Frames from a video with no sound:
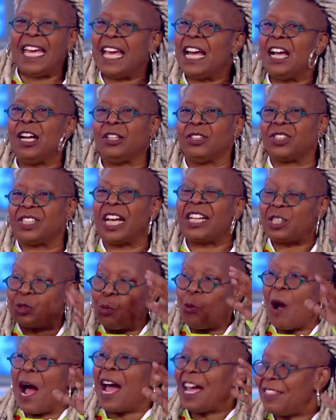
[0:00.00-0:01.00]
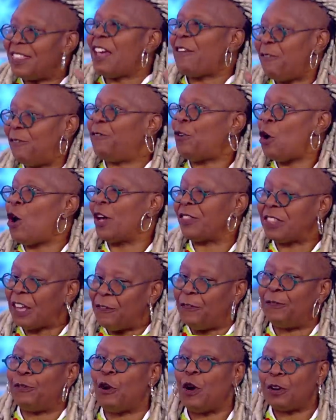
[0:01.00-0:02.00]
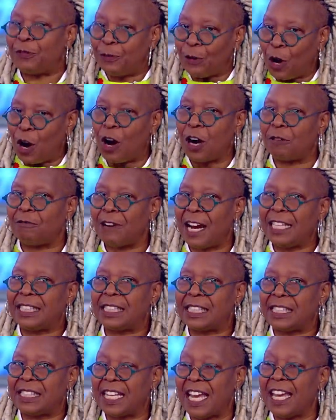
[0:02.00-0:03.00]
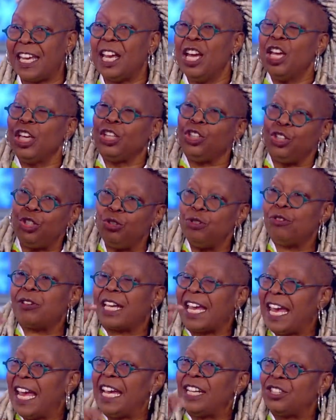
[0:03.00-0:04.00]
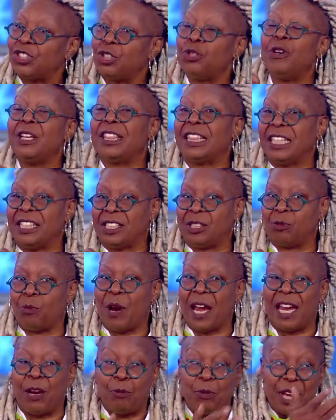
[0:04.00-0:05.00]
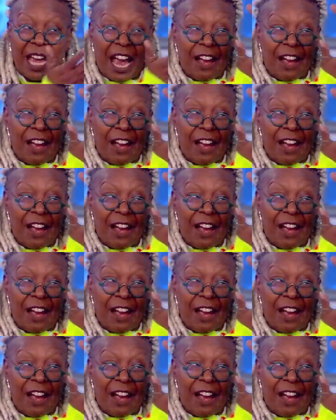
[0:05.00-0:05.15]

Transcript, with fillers: else. That's why they fought. They fought for our right to say you can't do it this way. We